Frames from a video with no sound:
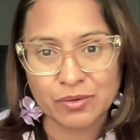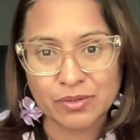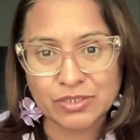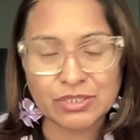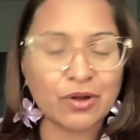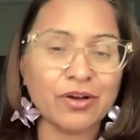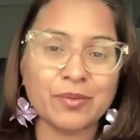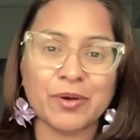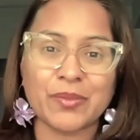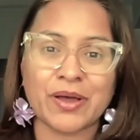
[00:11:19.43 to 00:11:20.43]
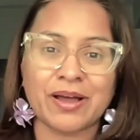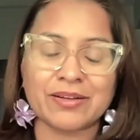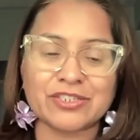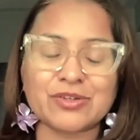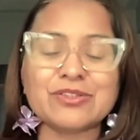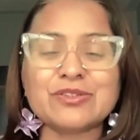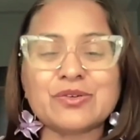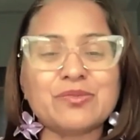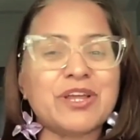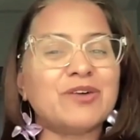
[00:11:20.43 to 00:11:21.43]
She talked about that. She also
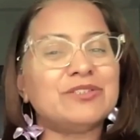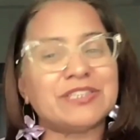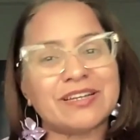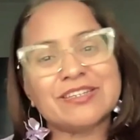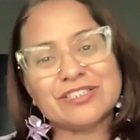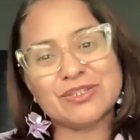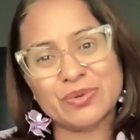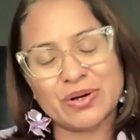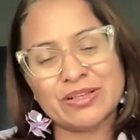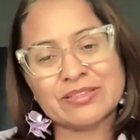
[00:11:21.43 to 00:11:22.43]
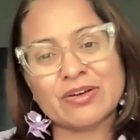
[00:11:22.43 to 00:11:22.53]
told me how jealous she was